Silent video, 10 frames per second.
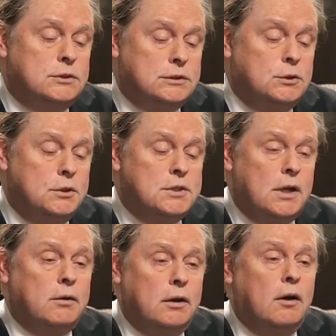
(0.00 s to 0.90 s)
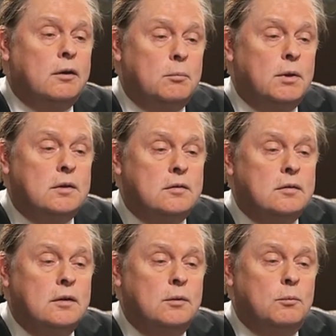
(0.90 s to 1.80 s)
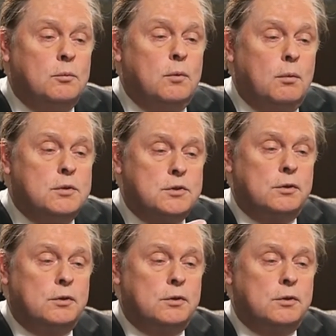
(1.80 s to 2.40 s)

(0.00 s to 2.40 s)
good sounding arguments. What was your